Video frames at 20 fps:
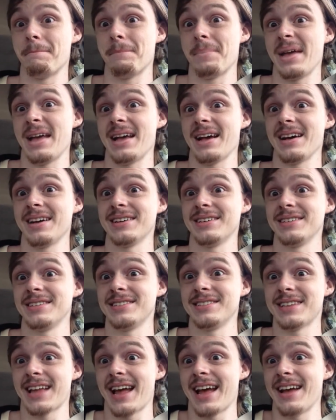
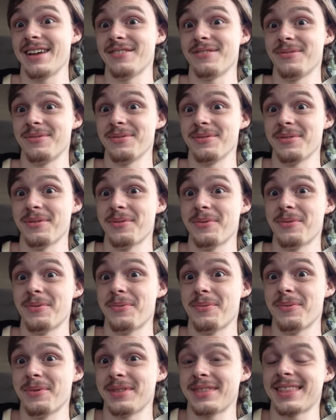because I don't know
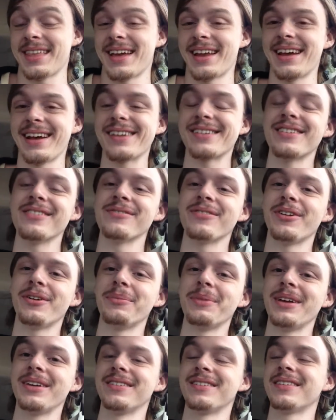what that action
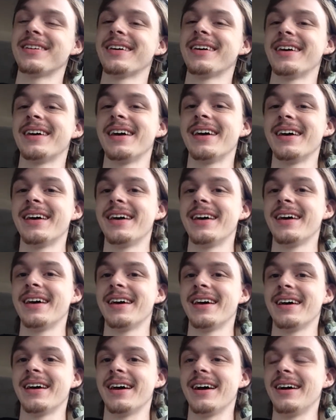film is.
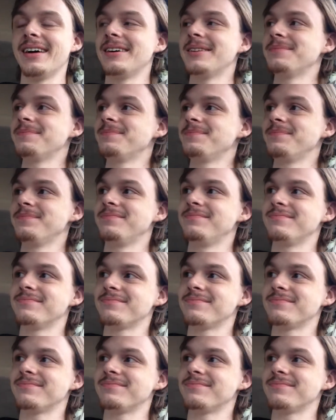Well,